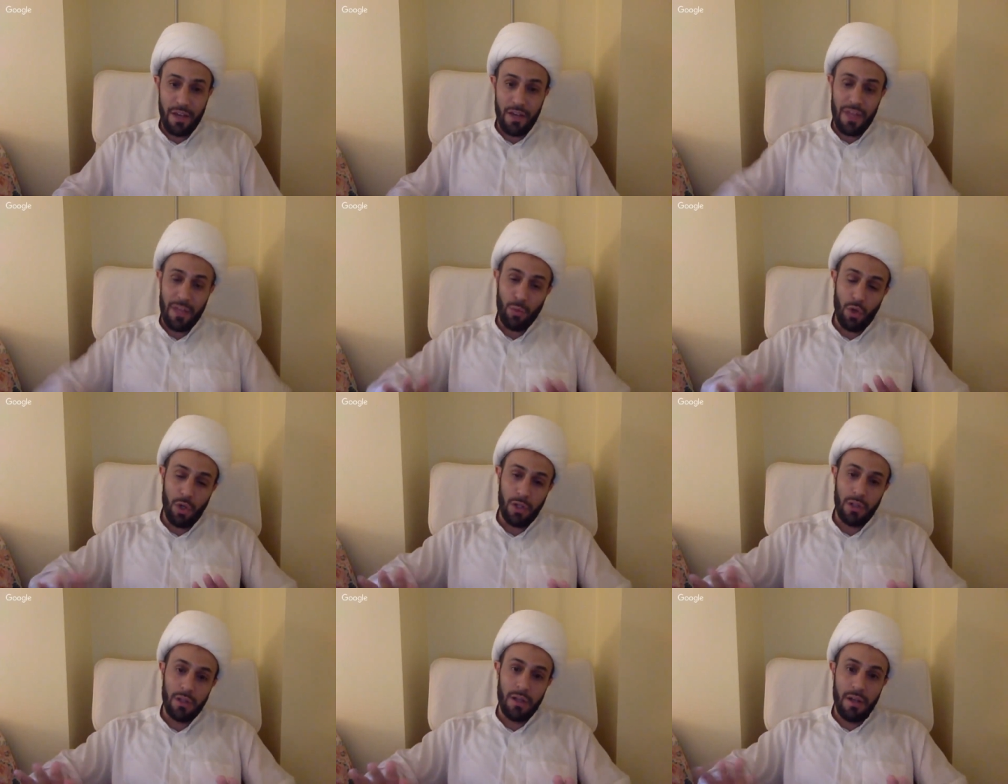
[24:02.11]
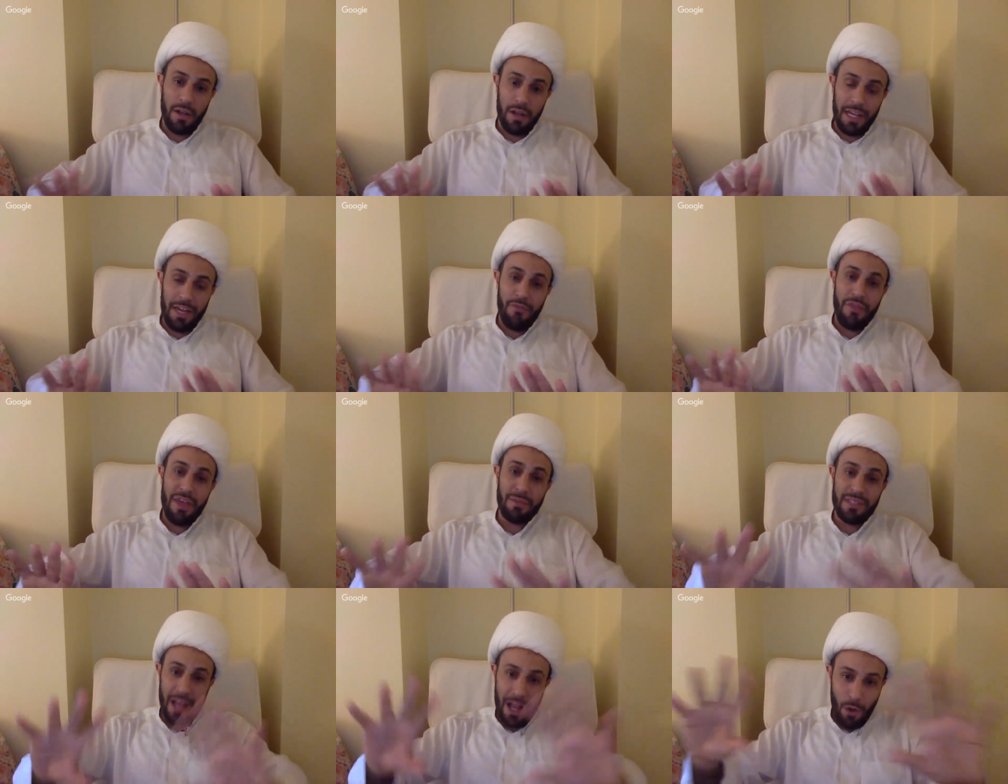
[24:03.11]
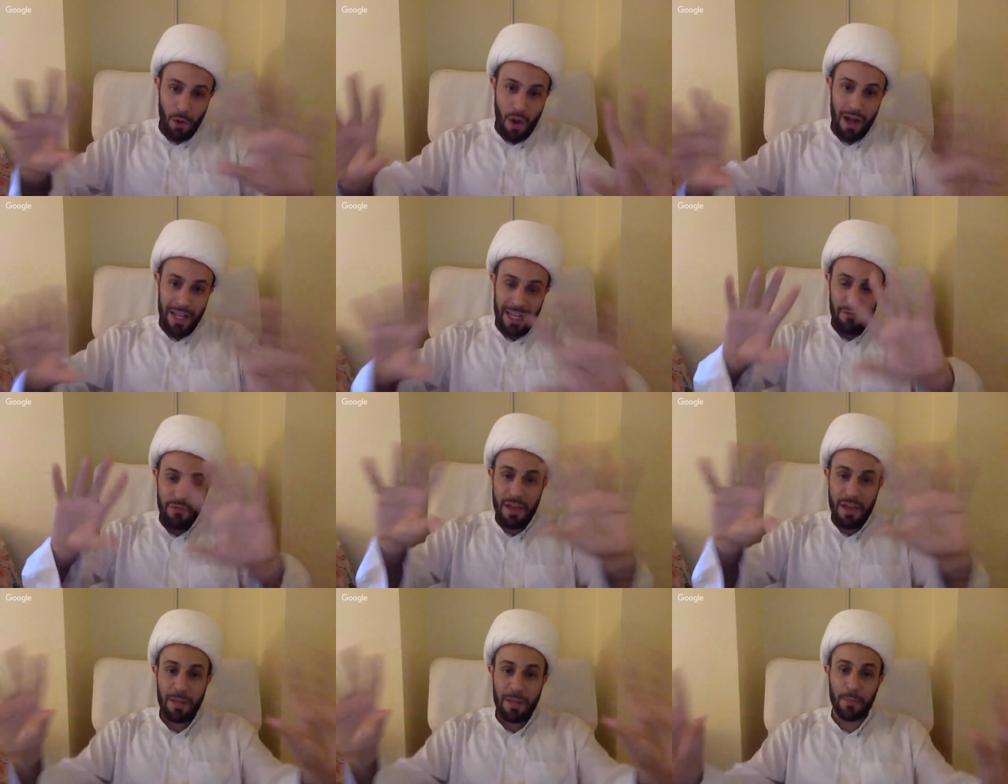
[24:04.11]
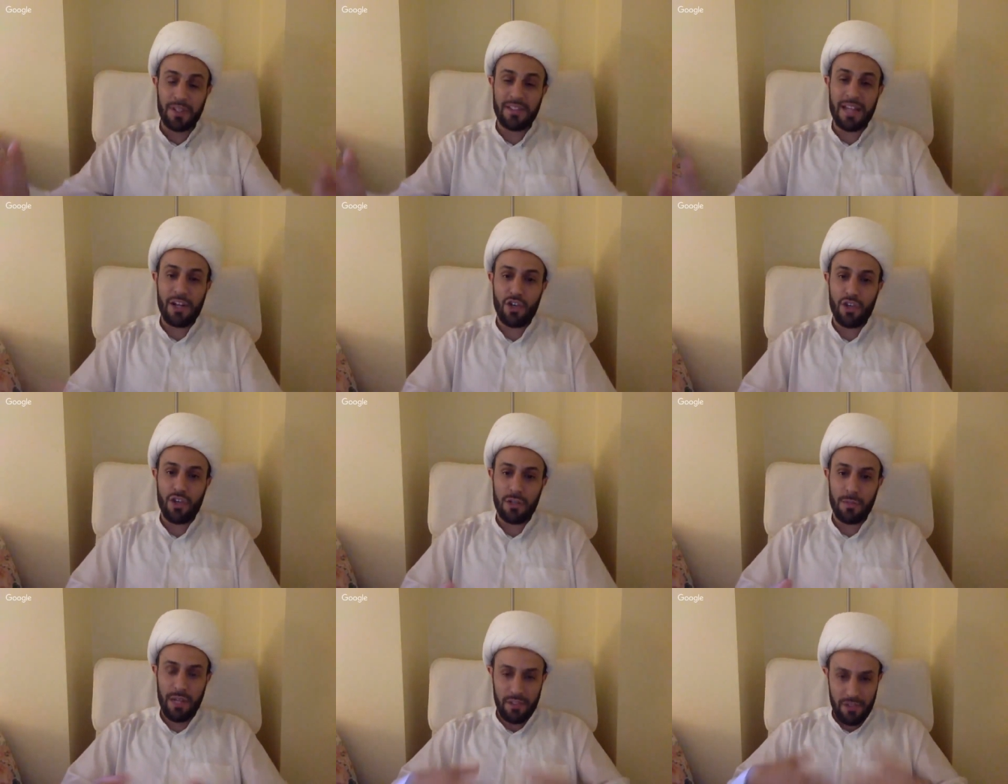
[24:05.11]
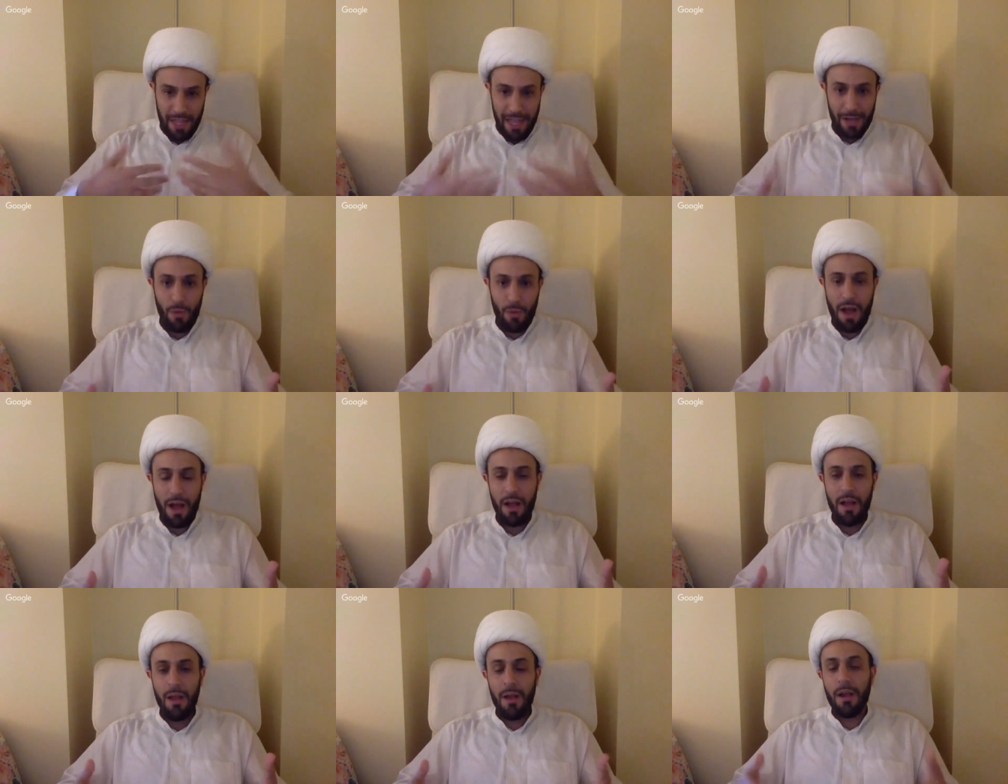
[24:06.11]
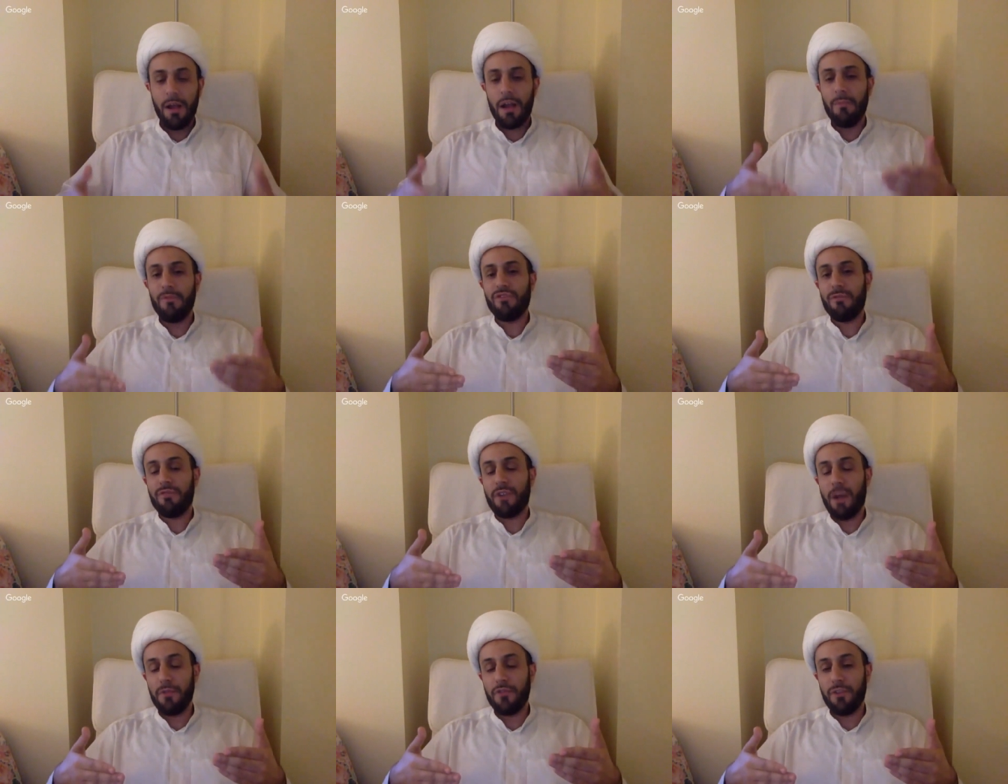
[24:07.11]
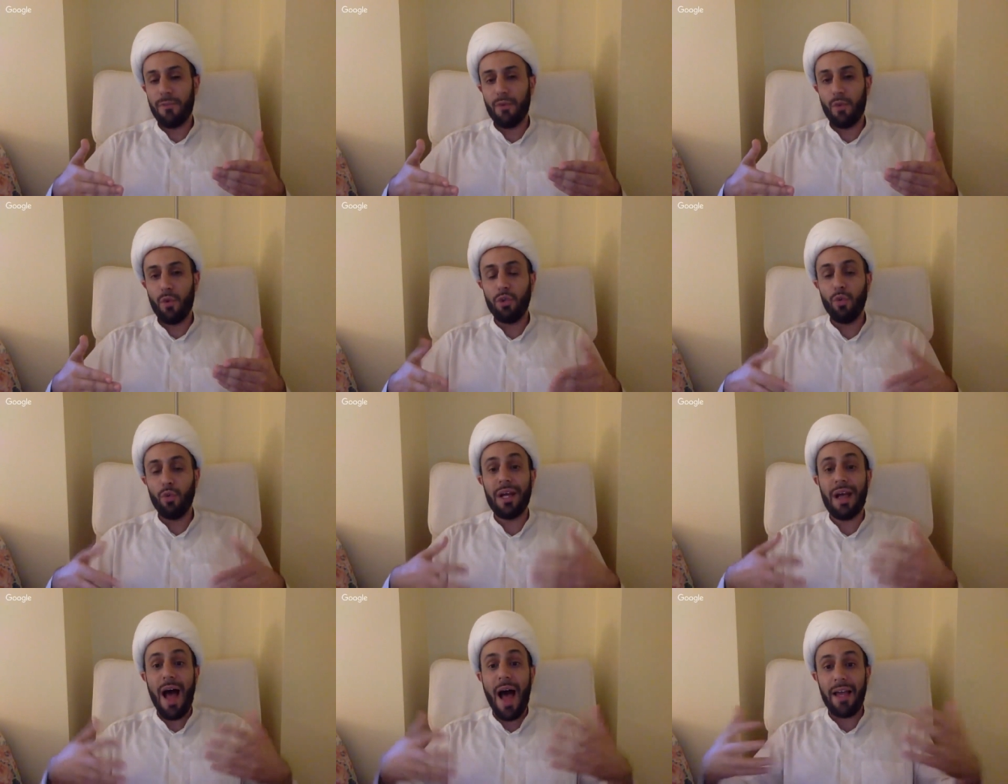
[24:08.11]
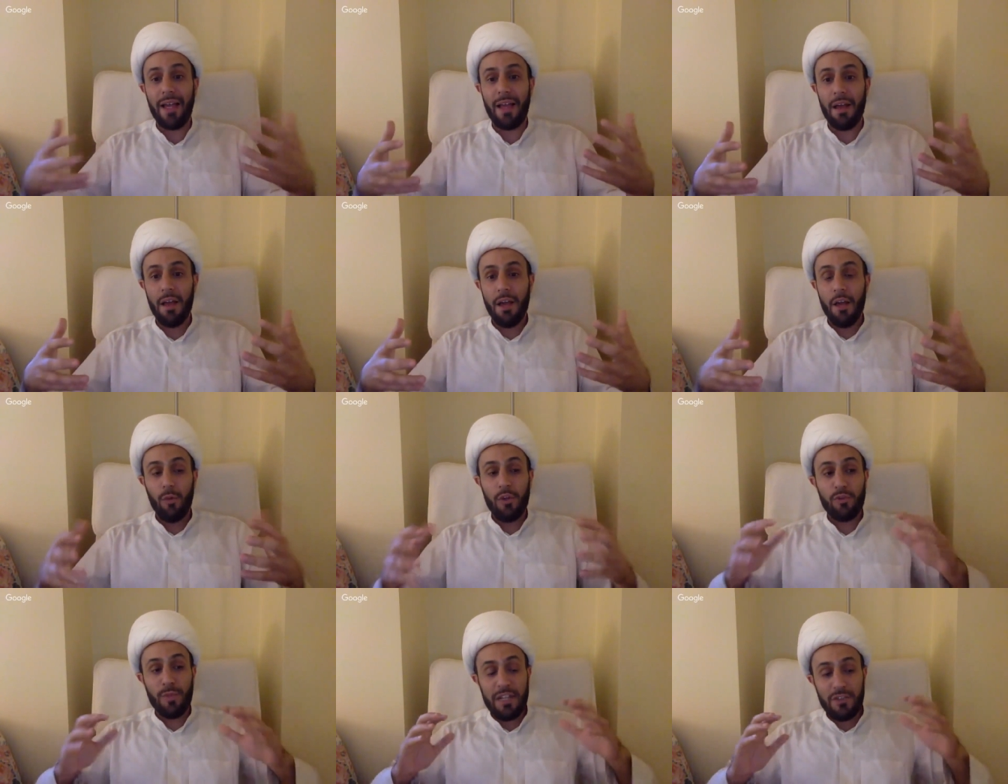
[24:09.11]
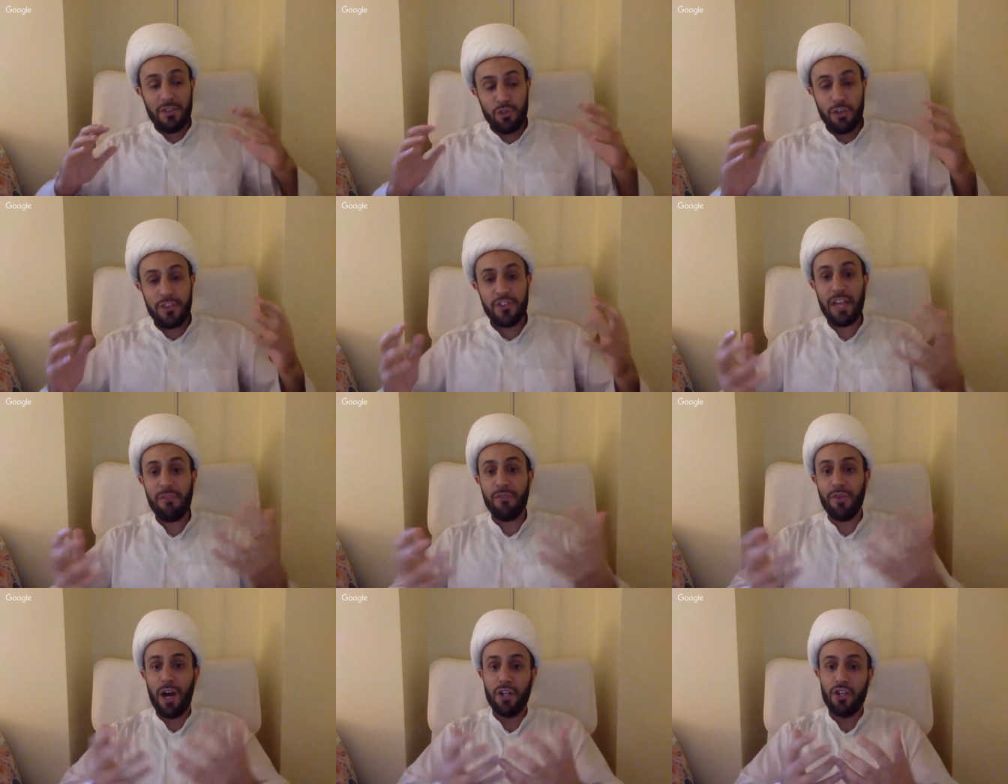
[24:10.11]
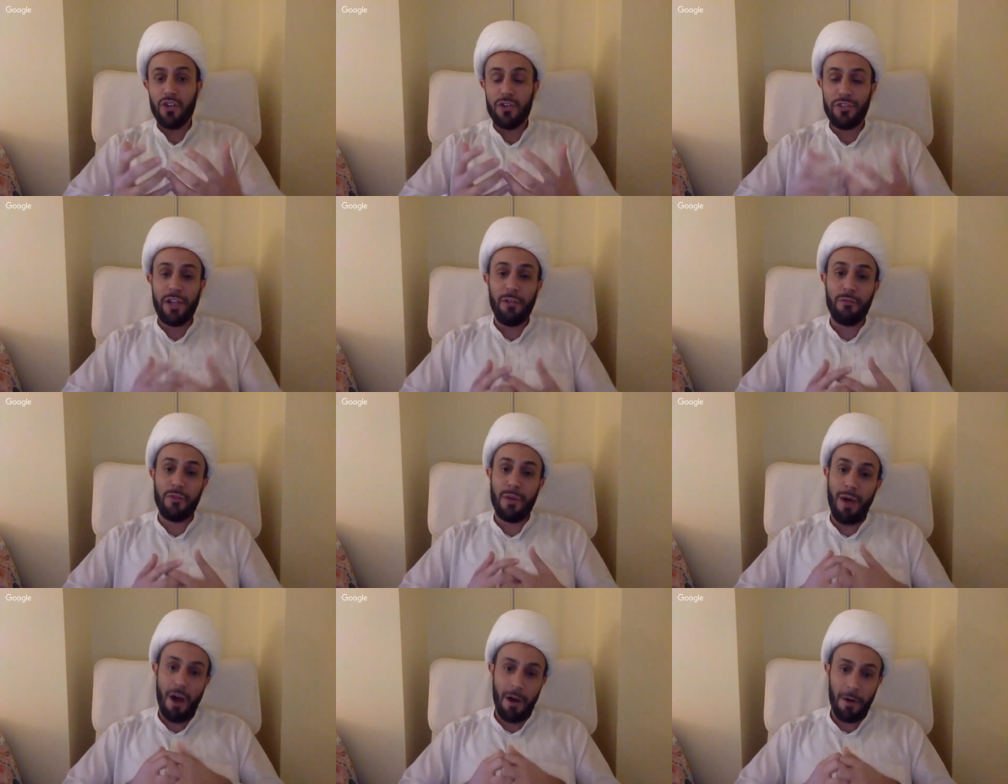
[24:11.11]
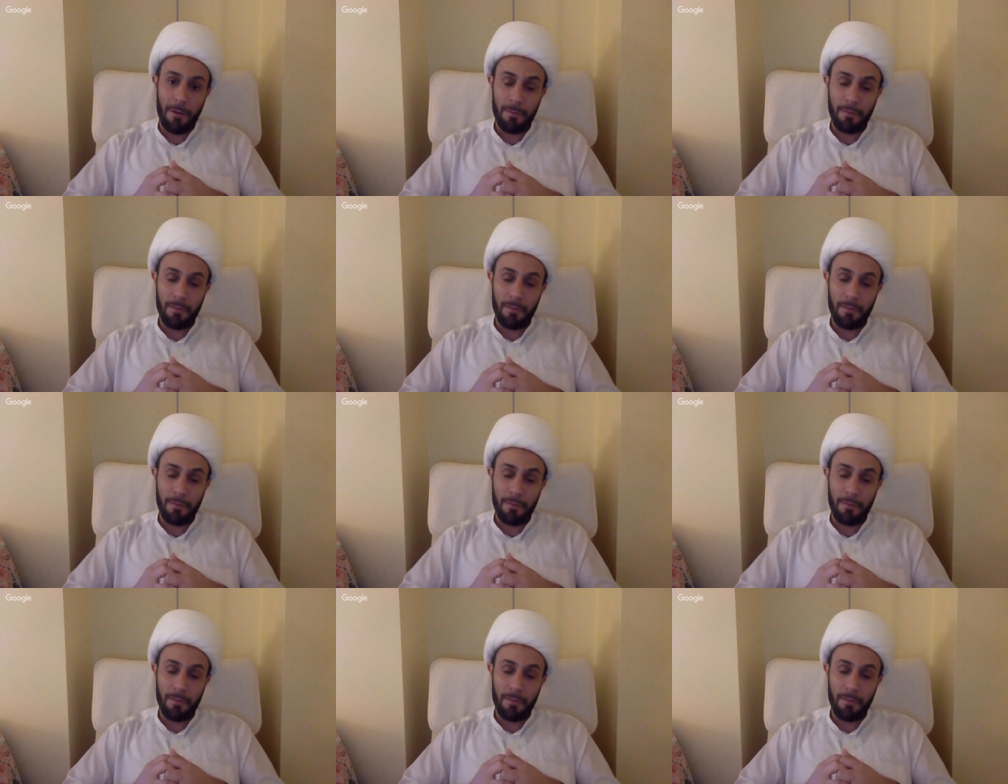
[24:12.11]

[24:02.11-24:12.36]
that will give them taqwa, give them that protection, because taqwa comes from the word wiqaya, which means to safeguard yourself from harm.